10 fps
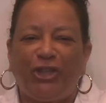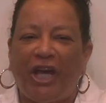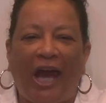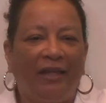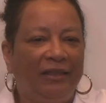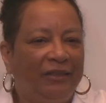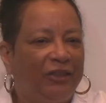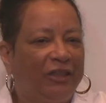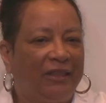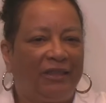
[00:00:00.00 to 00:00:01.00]

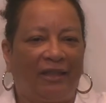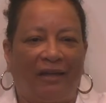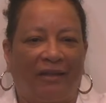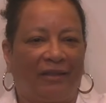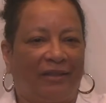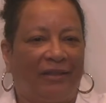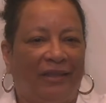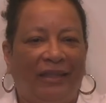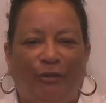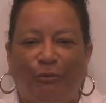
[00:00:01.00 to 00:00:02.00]
challenged each other,
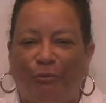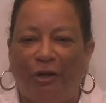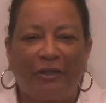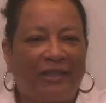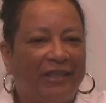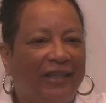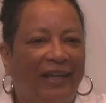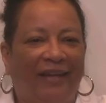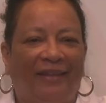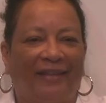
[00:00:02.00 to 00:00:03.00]
worked
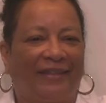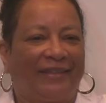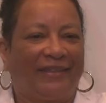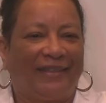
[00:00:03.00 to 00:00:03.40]
together.